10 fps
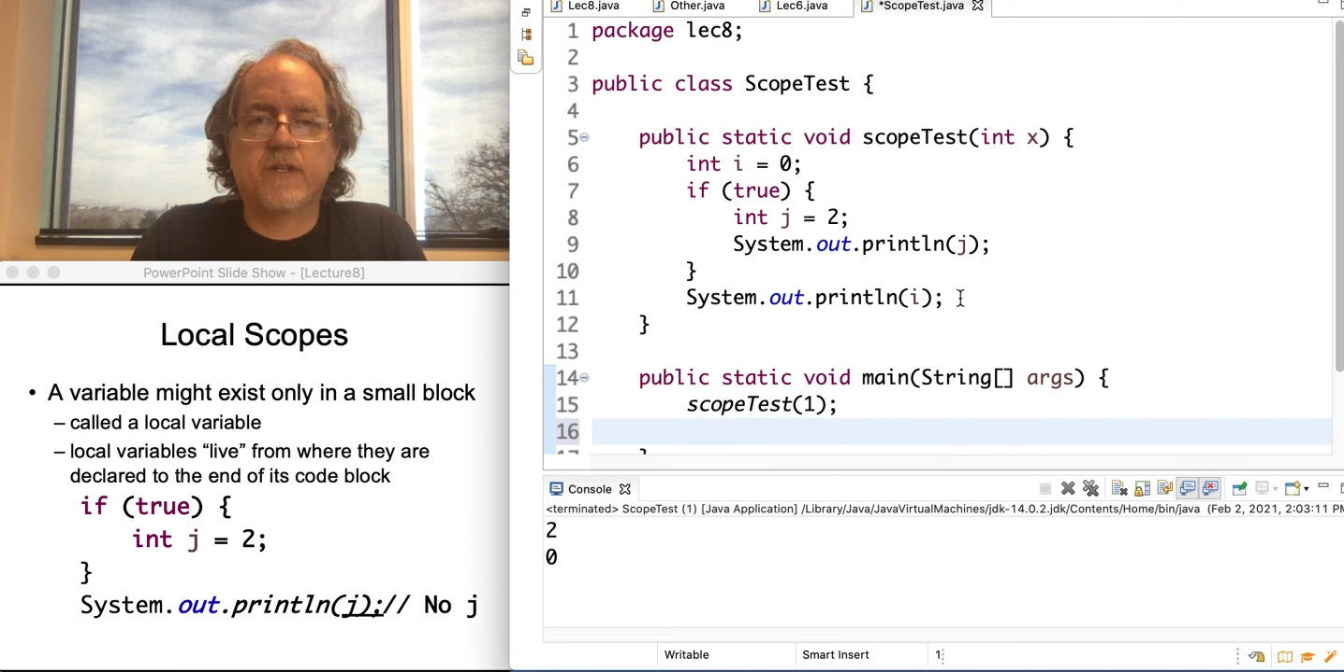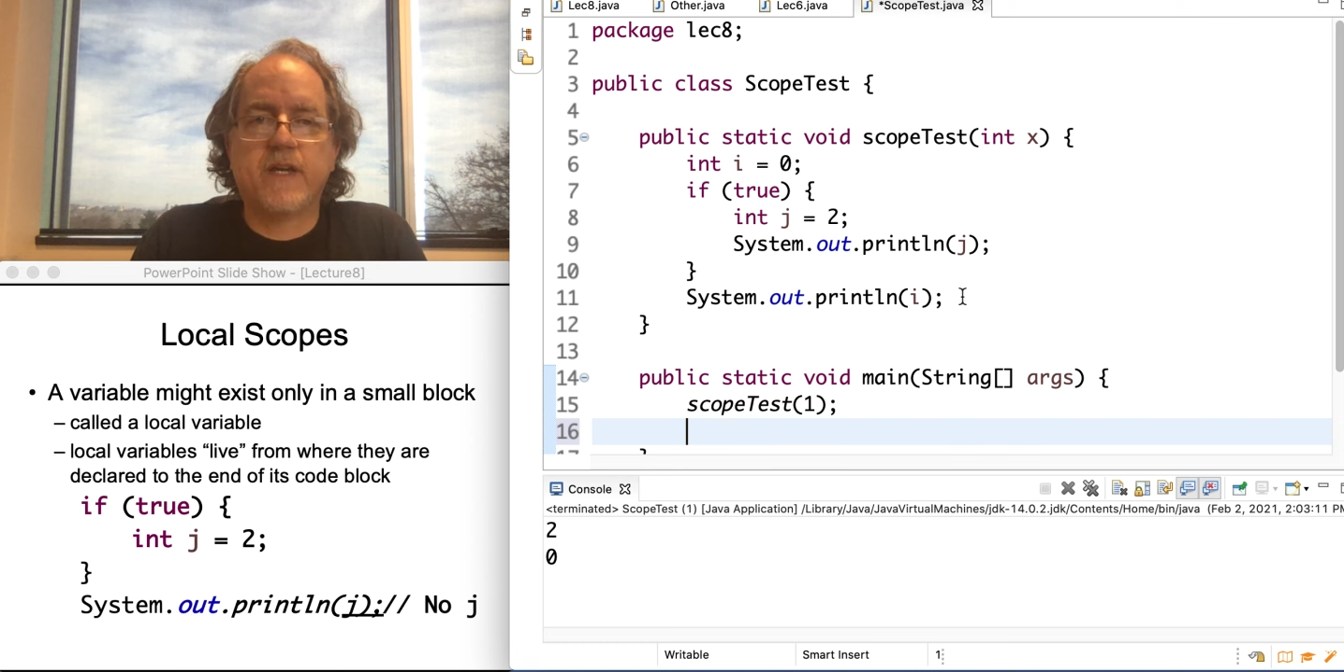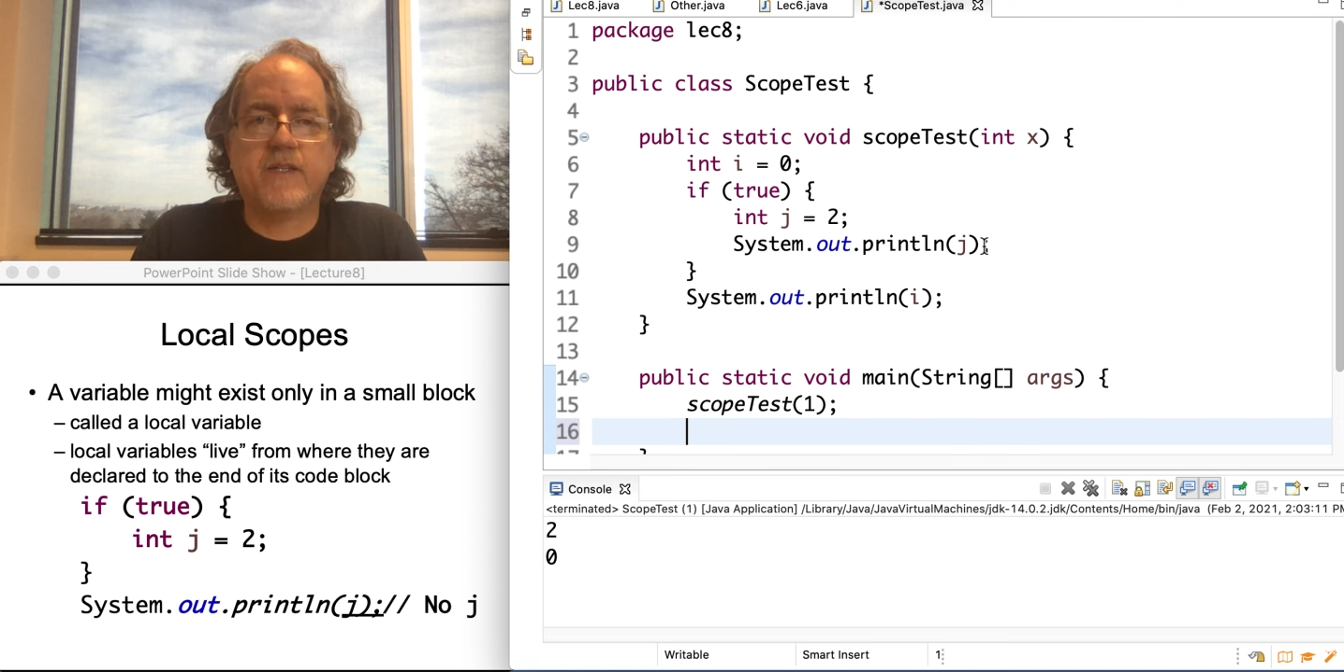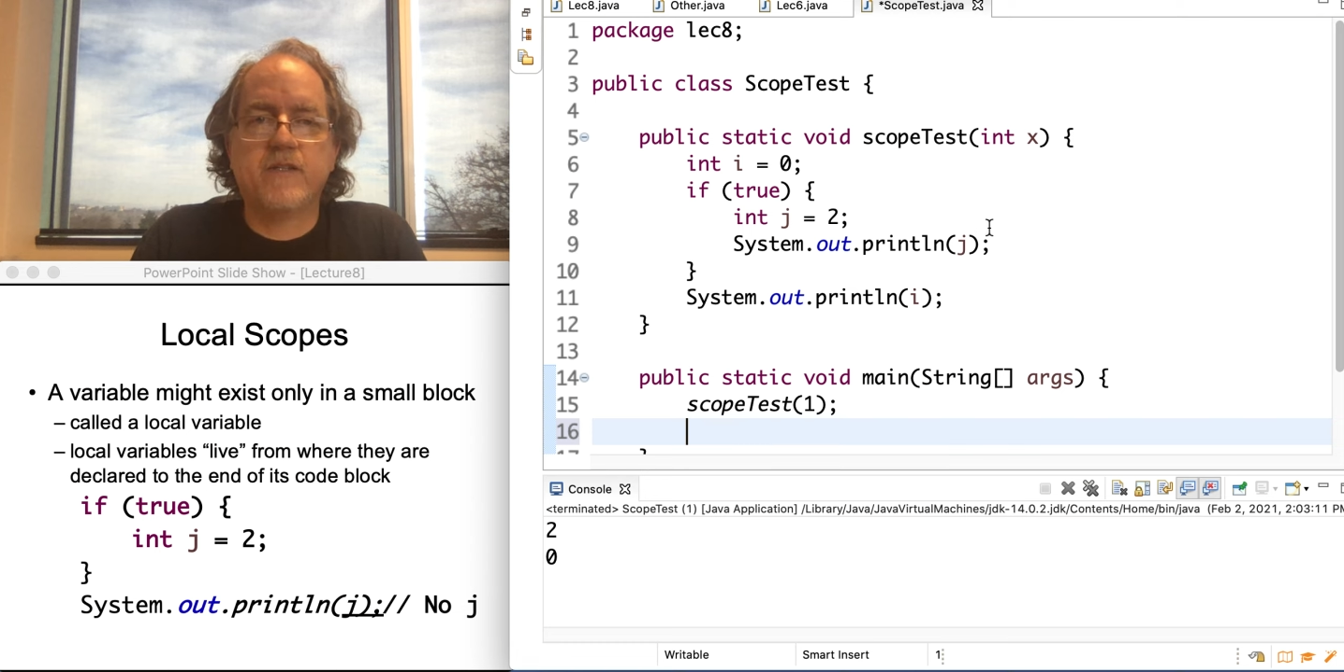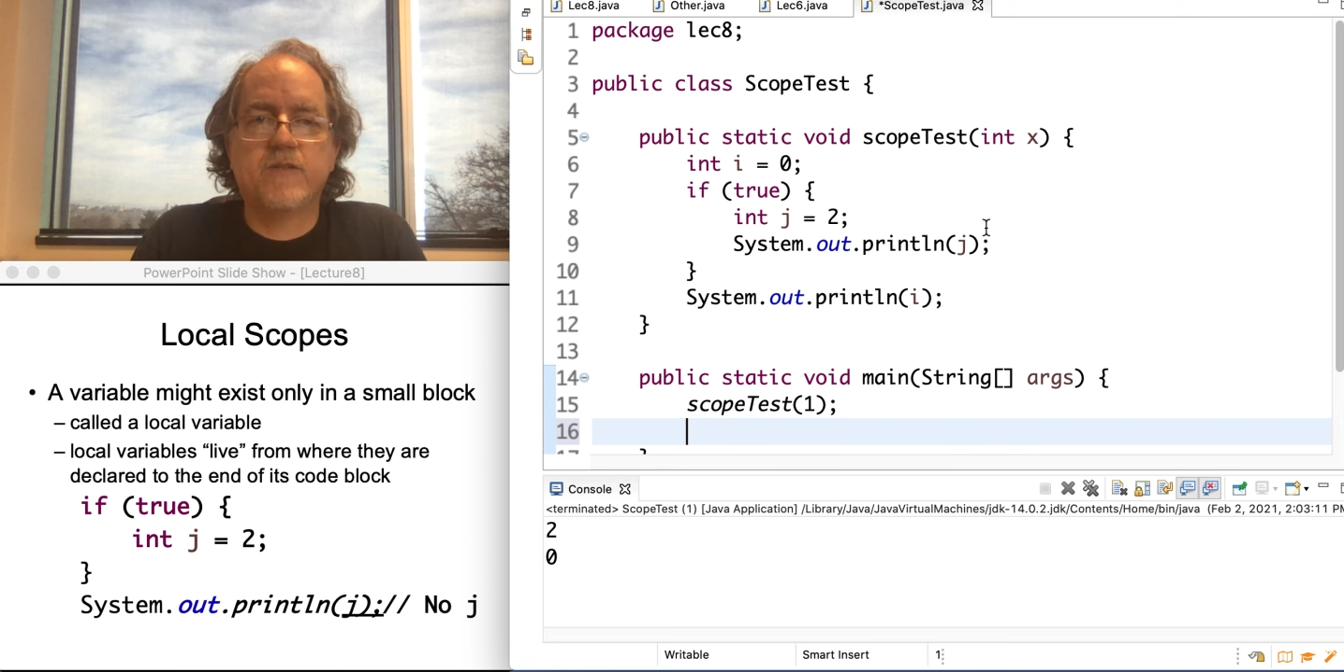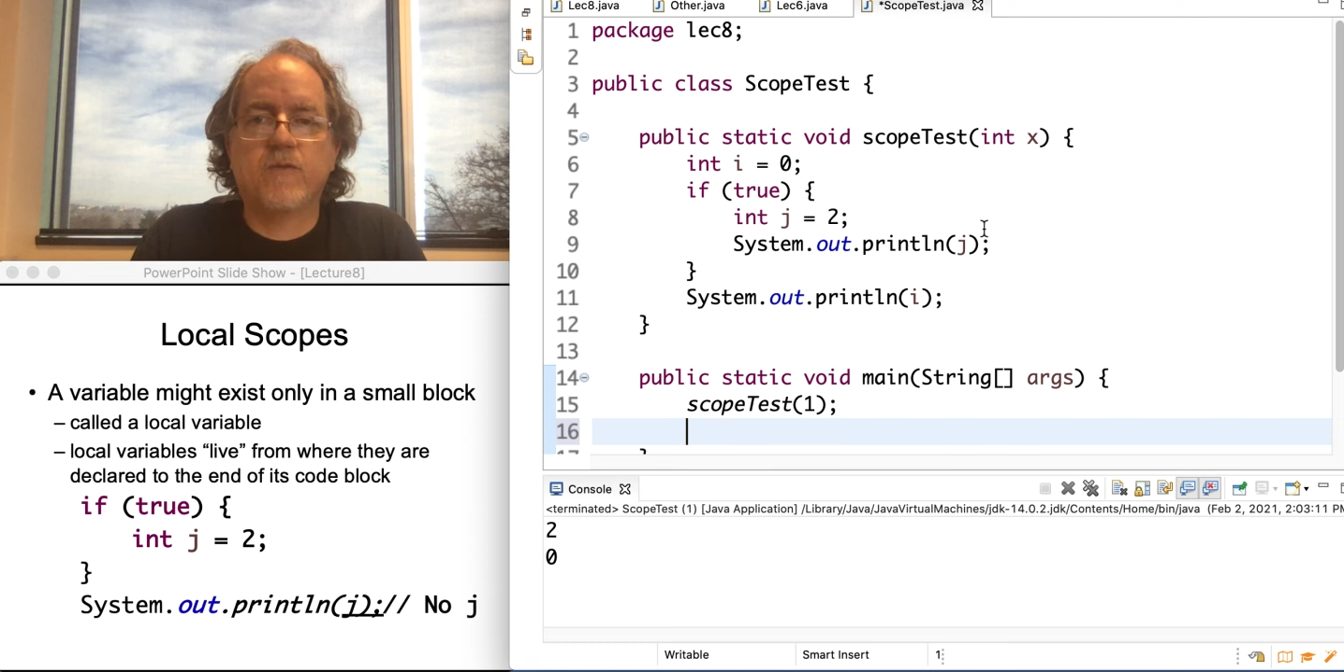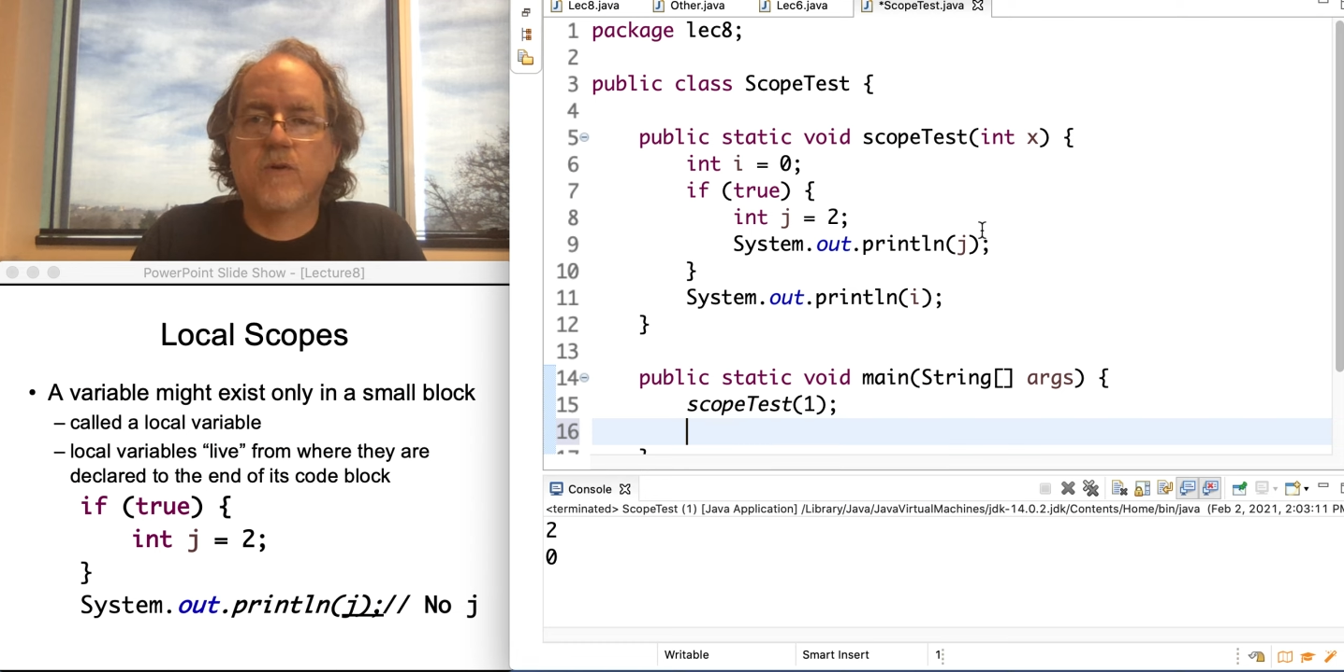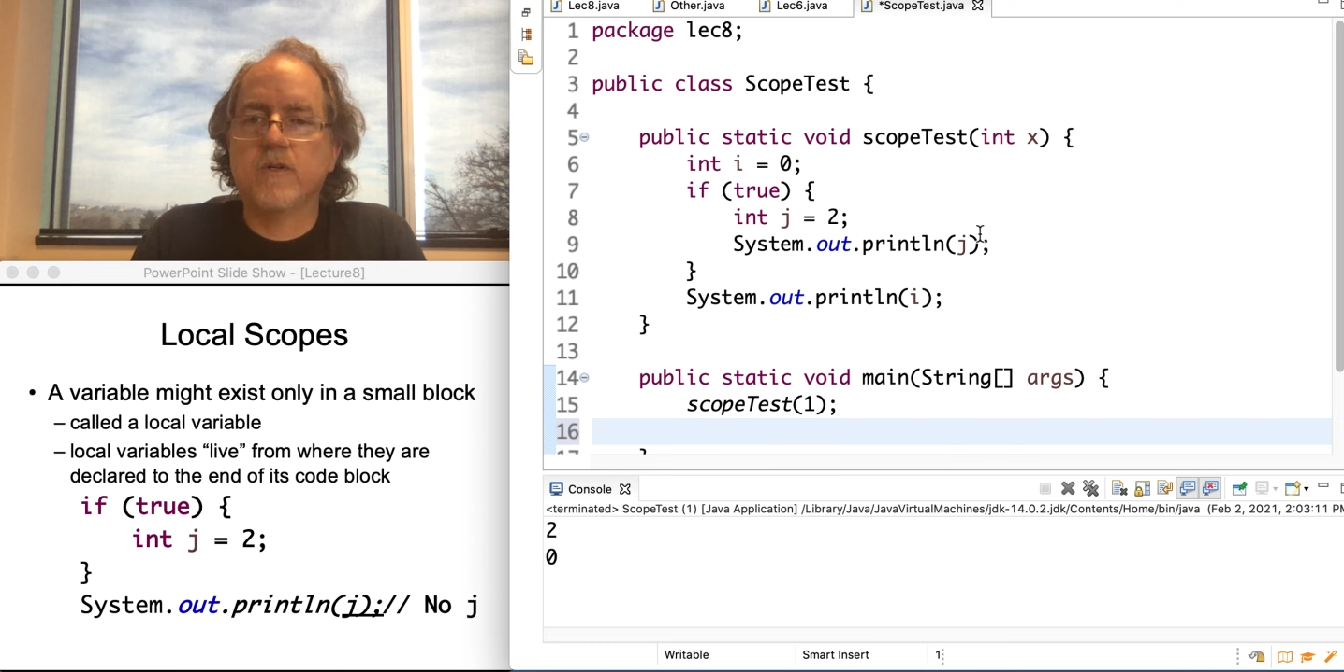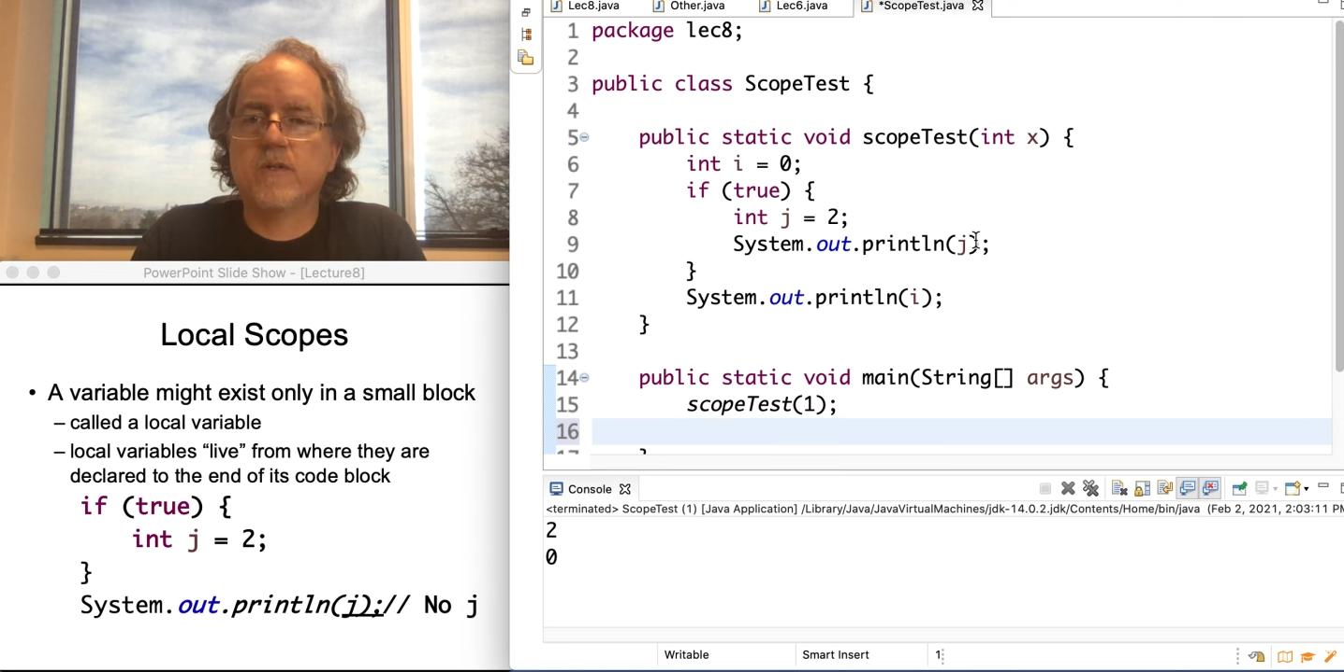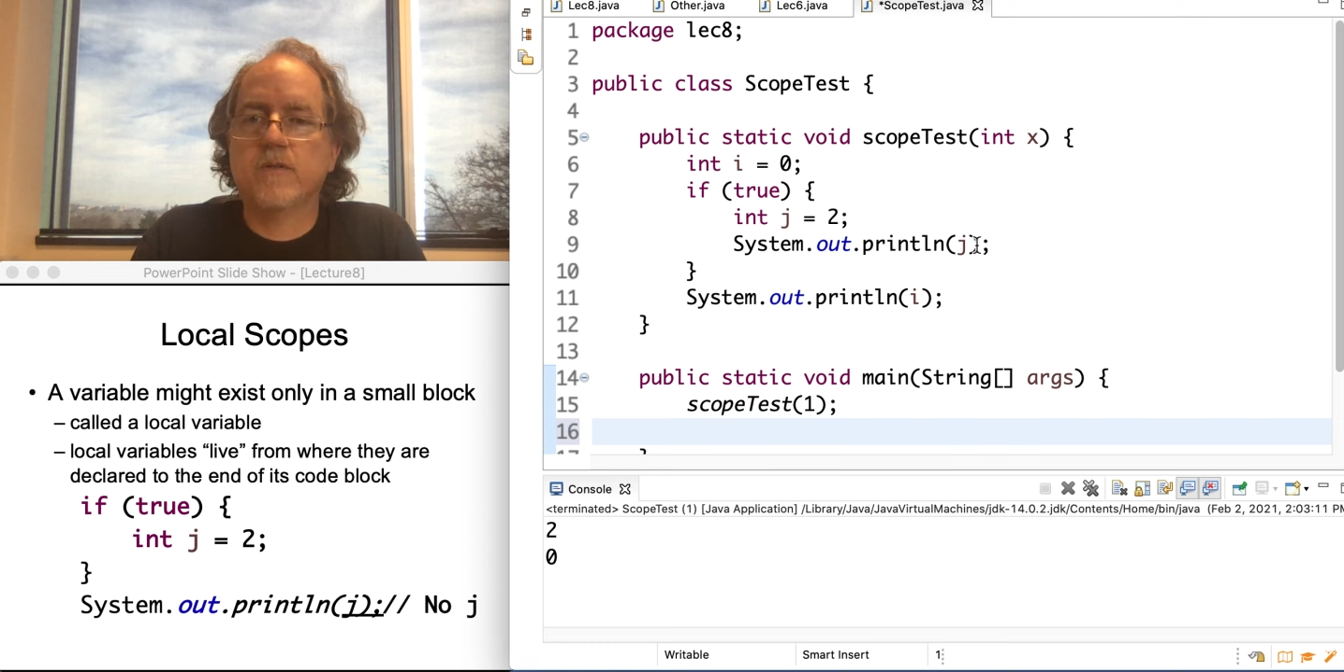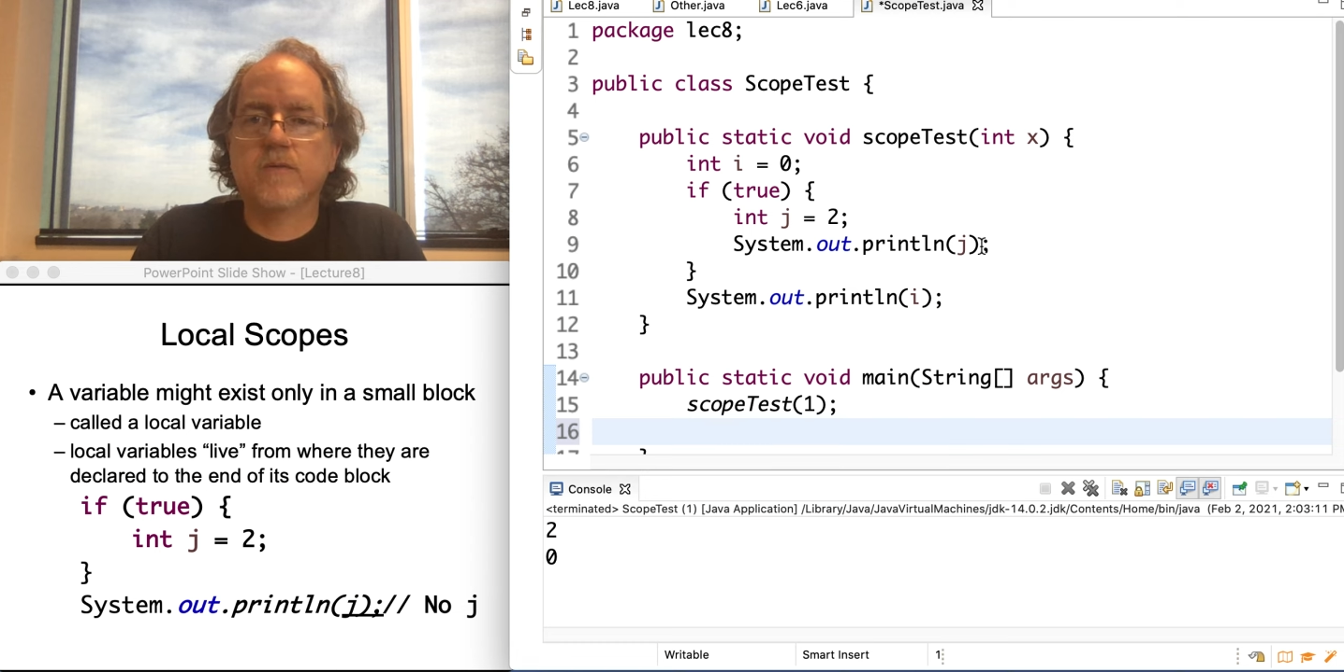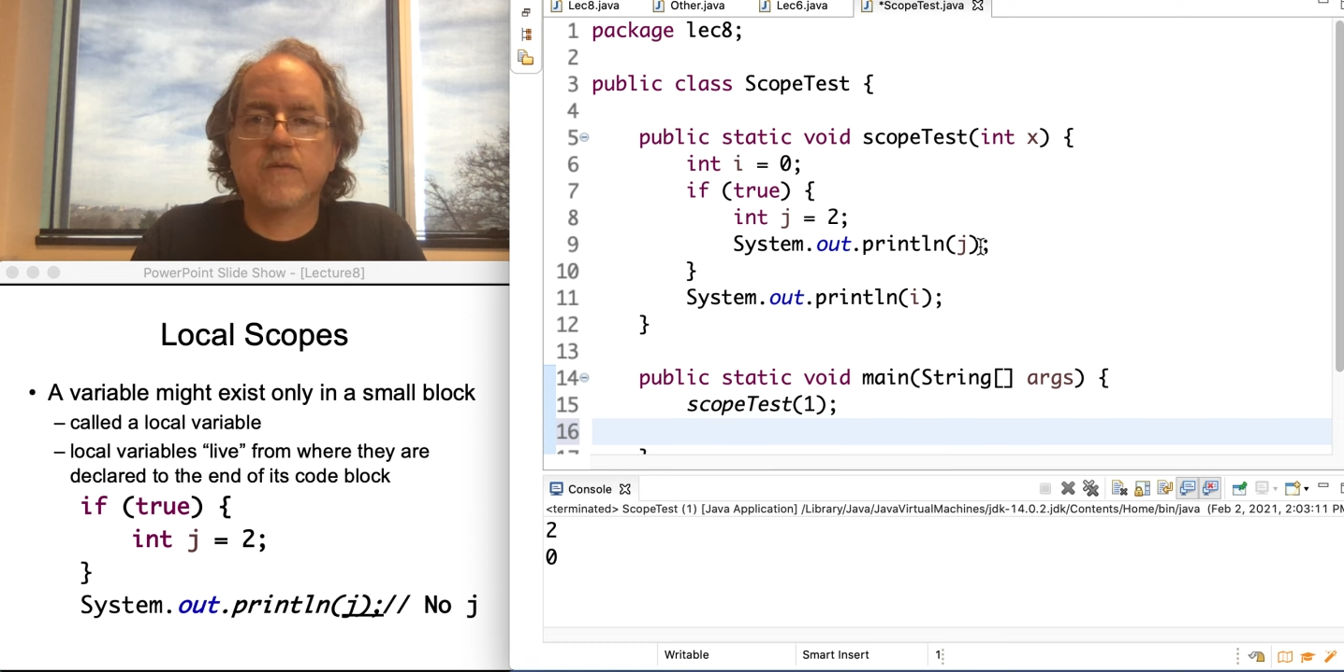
cases for